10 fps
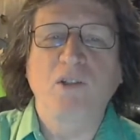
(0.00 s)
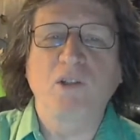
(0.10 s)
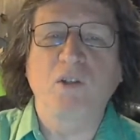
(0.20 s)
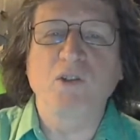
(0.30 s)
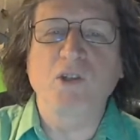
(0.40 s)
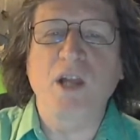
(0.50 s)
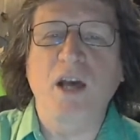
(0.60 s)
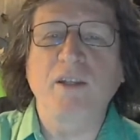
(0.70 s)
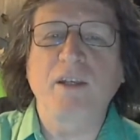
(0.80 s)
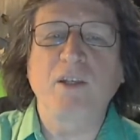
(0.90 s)
So there's
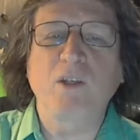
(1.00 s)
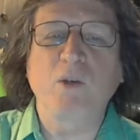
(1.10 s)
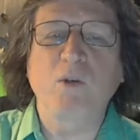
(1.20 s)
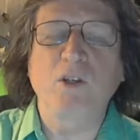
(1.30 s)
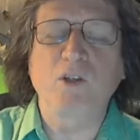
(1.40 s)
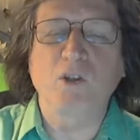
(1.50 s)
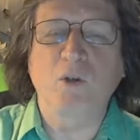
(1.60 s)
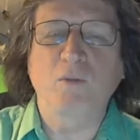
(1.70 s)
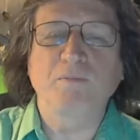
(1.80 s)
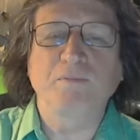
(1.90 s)
nothing you can do.